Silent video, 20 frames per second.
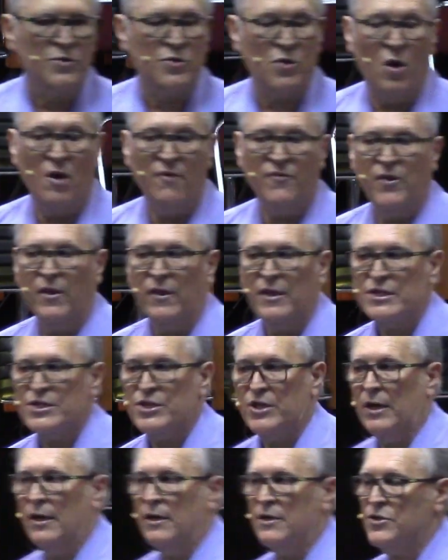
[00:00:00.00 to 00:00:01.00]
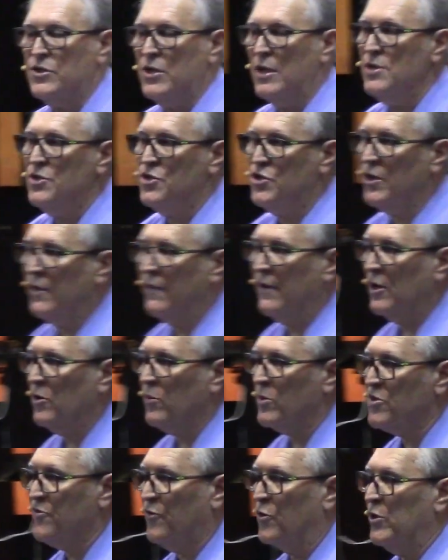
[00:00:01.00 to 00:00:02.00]
So after the ascension, that
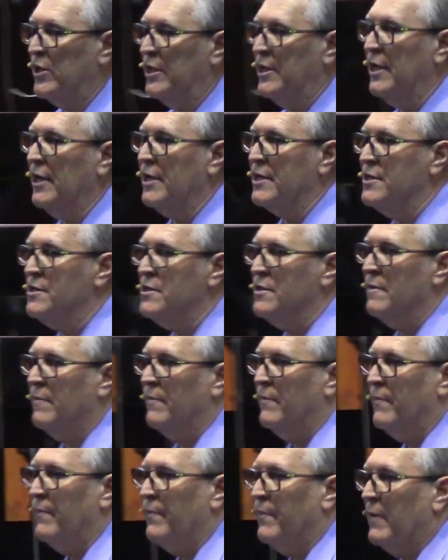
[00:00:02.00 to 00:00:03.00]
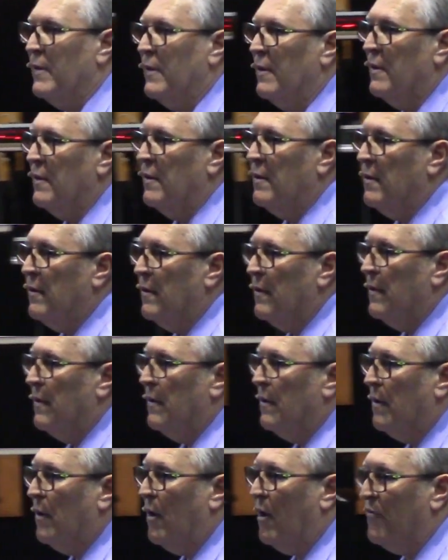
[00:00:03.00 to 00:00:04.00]
was 40 days,
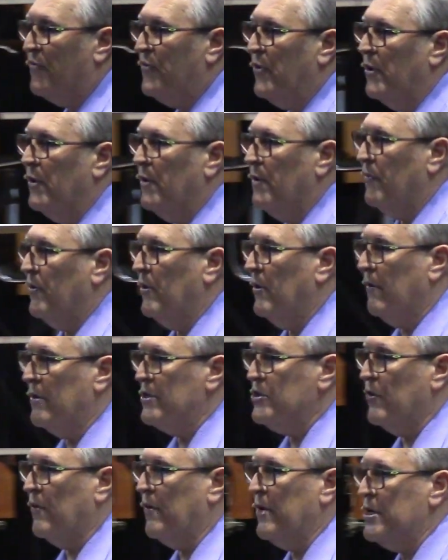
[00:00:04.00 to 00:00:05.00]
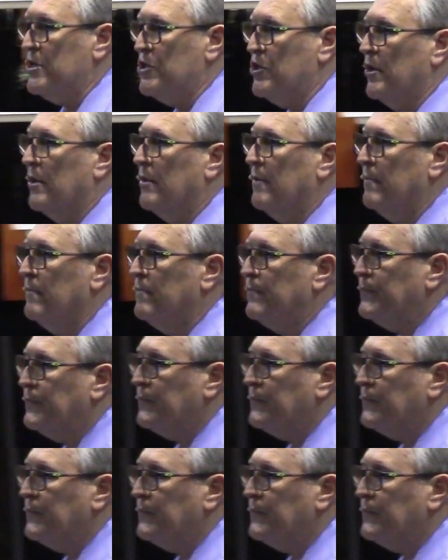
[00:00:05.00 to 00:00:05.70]
after the resurrection,